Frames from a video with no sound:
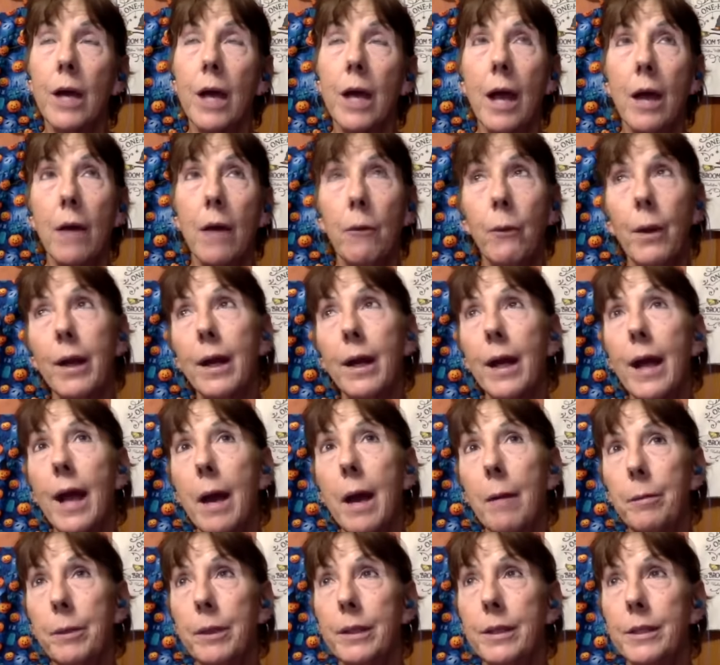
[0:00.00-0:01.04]
and Way to
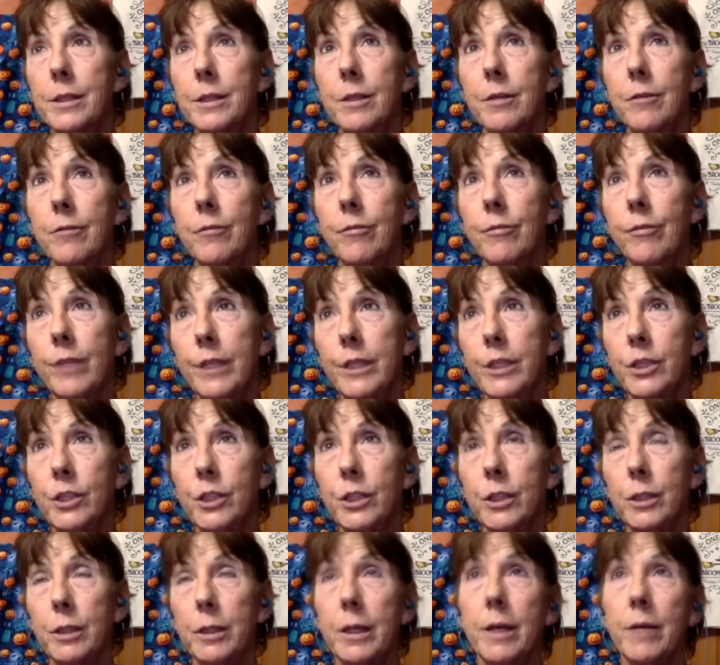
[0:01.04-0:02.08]
Happiness in
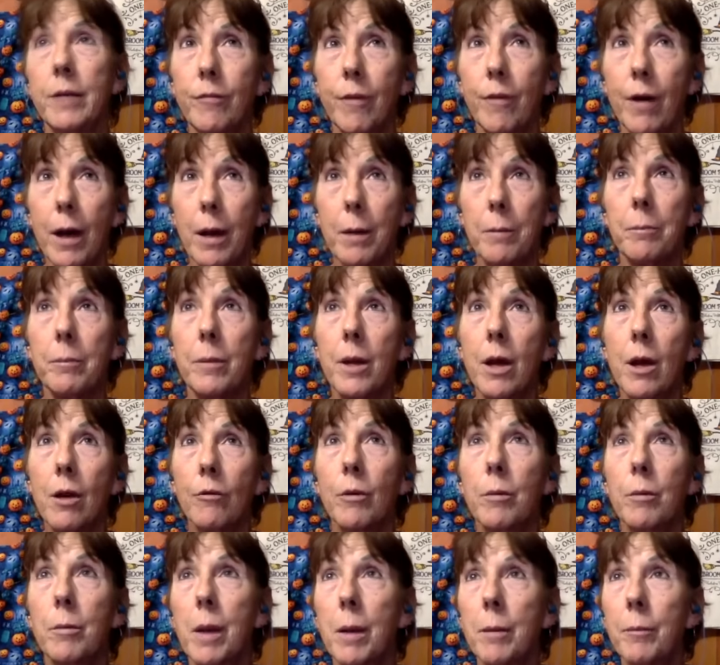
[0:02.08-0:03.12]
Fiji, if I'm
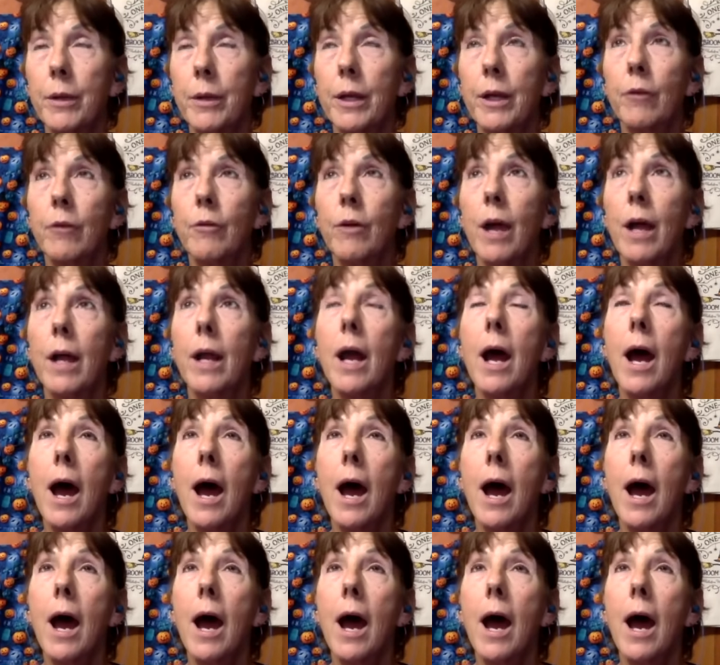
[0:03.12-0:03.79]
remembering it right.